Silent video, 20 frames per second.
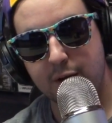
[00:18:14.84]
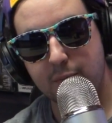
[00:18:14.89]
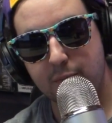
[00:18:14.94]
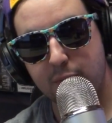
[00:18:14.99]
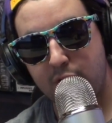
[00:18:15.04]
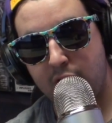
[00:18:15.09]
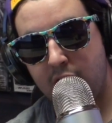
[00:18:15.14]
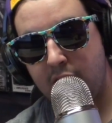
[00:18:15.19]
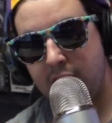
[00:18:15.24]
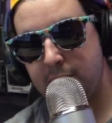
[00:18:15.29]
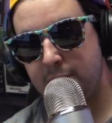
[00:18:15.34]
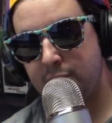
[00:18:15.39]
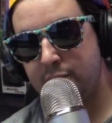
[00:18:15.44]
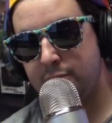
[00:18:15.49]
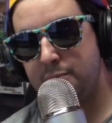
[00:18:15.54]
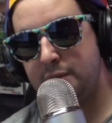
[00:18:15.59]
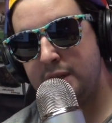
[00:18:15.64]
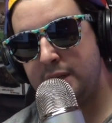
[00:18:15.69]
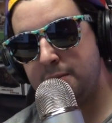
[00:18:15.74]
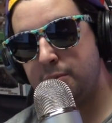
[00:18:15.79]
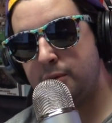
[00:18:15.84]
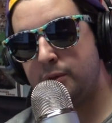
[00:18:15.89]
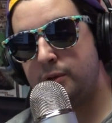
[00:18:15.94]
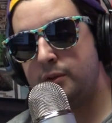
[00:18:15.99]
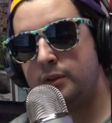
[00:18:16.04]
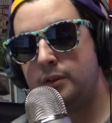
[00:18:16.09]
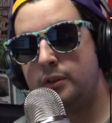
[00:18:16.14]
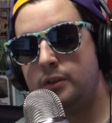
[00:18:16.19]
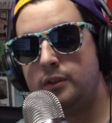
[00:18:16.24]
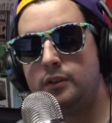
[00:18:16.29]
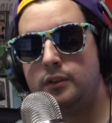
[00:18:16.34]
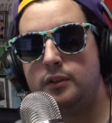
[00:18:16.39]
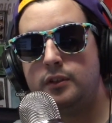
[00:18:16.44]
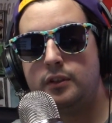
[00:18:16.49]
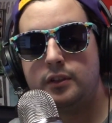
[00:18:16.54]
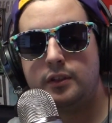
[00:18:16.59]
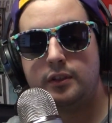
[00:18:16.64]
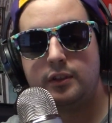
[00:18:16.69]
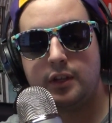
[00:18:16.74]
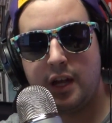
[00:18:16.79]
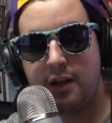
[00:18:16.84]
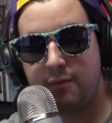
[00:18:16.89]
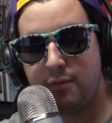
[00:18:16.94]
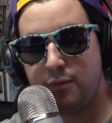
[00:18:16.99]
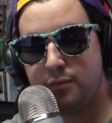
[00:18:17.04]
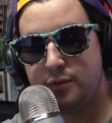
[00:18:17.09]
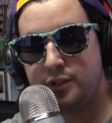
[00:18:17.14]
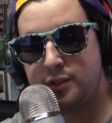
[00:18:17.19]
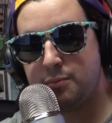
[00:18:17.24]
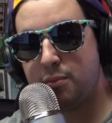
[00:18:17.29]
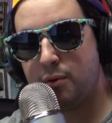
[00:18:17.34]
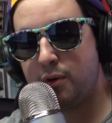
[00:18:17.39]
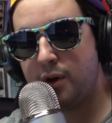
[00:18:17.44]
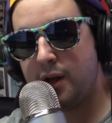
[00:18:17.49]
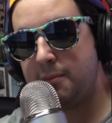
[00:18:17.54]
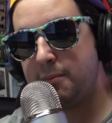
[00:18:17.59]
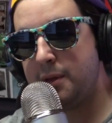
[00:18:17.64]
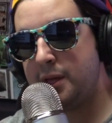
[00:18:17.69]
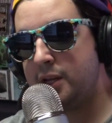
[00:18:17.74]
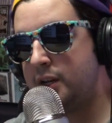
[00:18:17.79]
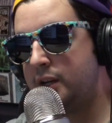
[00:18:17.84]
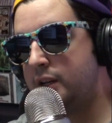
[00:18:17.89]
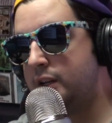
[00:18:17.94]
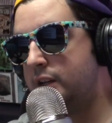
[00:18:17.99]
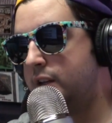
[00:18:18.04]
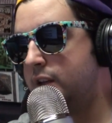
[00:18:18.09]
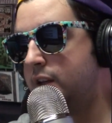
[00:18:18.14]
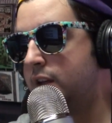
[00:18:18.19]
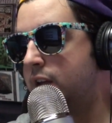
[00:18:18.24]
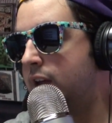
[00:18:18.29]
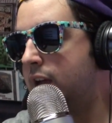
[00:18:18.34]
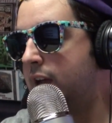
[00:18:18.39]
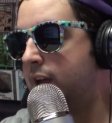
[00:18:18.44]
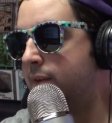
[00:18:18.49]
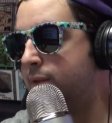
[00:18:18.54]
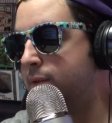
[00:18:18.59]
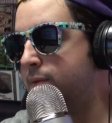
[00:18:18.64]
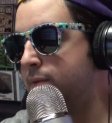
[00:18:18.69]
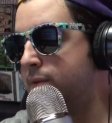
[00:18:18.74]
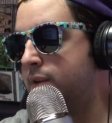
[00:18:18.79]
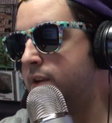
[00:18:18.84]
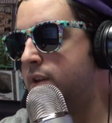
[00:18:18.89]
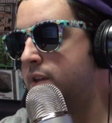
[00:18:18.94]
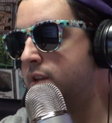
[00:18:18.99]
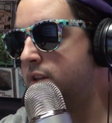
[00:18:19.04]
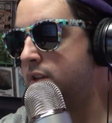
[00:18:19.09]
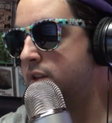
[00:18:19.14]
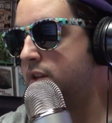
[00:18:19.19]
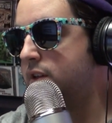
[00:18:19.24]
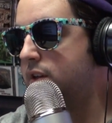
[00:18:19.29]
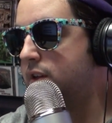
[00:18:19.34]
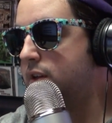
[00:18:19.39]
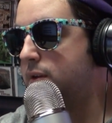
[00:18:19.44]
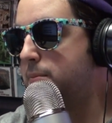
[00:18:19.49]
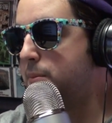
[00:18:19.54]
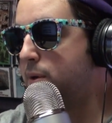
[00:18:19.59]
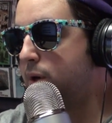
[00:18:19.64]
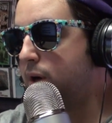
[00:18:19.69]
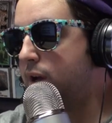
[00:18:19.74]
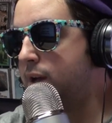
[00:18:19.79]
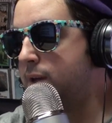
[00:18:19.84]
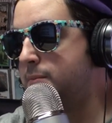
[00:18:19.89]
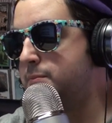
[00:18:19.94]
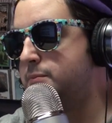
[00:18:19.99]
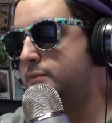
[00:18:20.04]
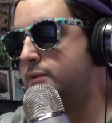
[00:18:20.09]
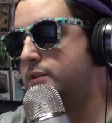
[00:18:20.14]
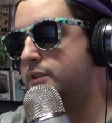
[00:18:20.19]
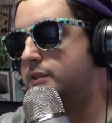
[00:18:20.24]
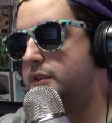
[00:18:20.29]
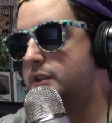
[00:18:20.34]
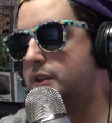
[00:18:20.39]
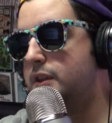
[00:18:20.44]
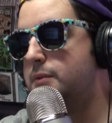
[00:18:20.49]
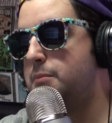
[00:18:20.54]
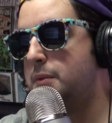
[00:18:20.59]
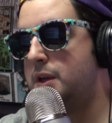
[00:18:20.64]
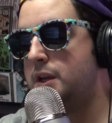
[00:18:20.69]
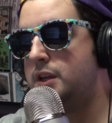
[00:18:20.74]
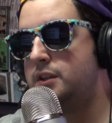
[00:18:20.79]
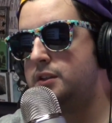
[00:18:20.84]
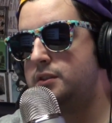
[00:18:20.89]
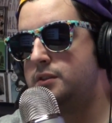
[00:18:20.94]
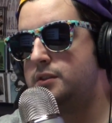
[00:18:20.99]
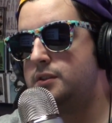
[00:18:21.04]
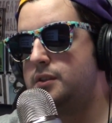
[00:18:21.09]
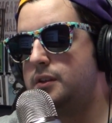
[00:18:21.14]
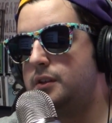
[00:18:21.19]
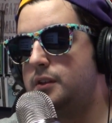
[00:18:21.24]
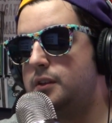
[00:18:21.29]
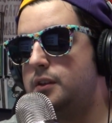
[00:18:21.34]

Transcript: Primal people. Everyone's a primate. Everyone primes the mates.